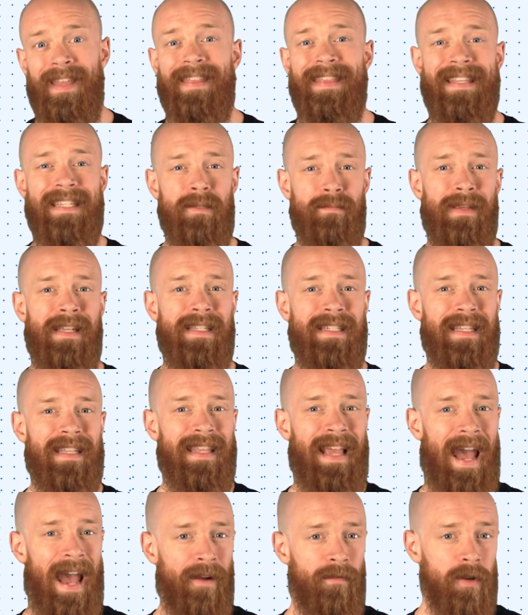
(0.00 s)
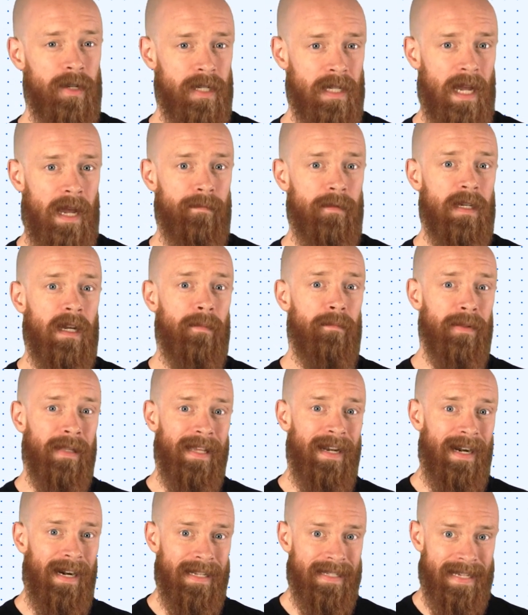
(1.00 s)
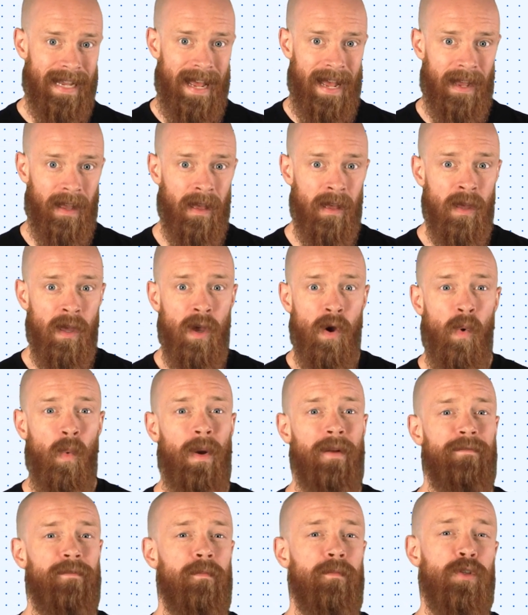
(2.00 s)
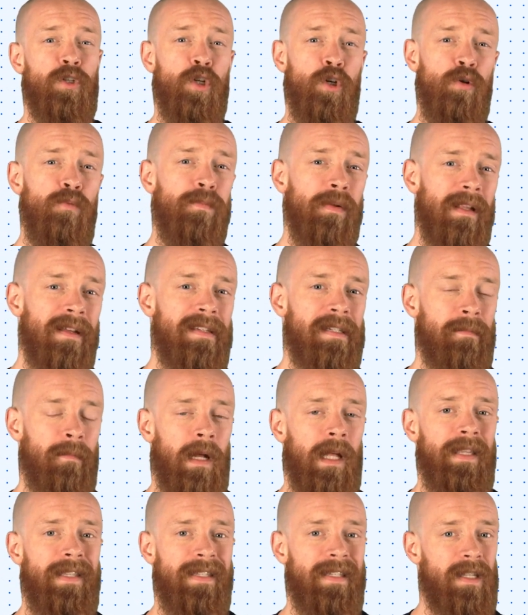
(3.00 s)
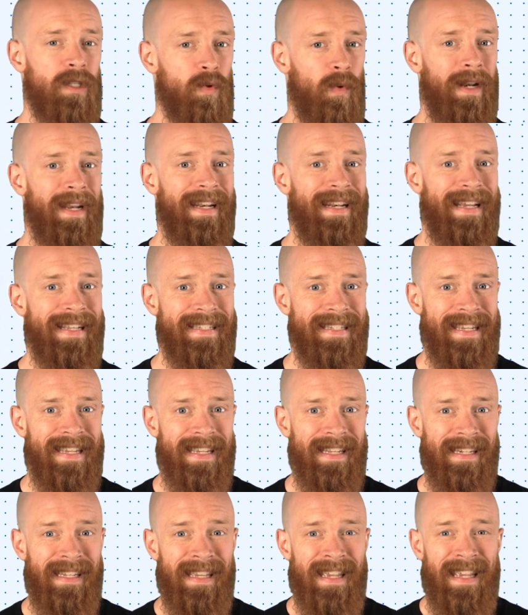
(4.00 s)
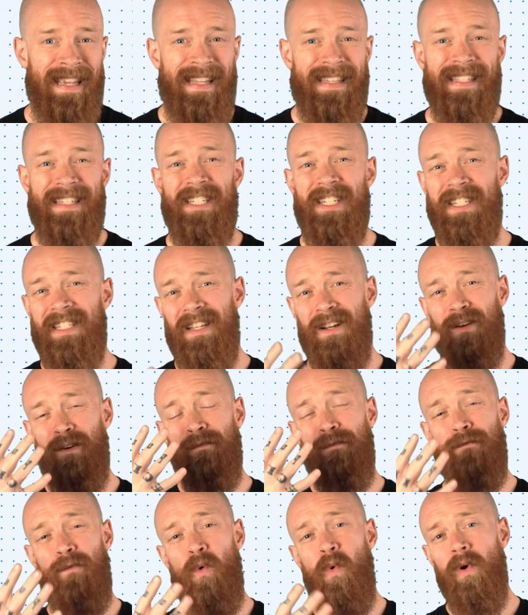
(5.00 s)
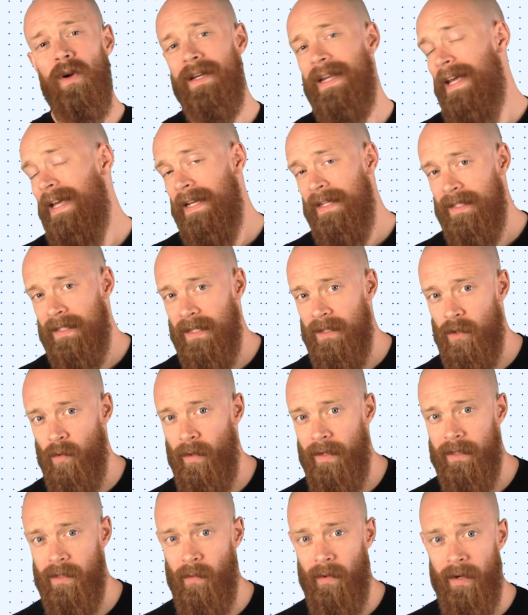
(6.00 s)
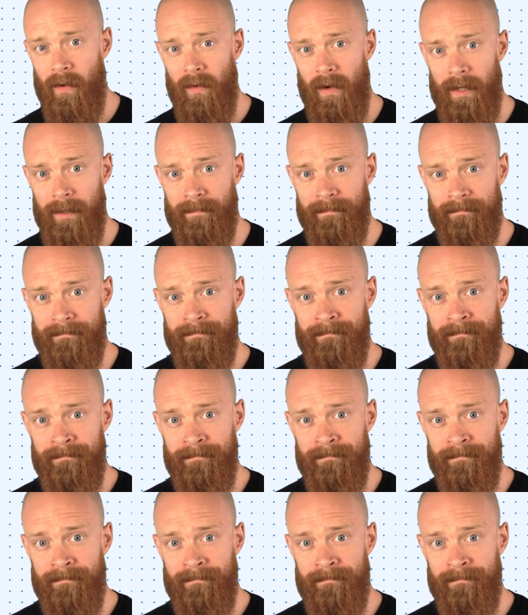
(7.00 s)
This means that the average time to complete an attack went from 2+ months in 2019 to just under 4 days in 2021.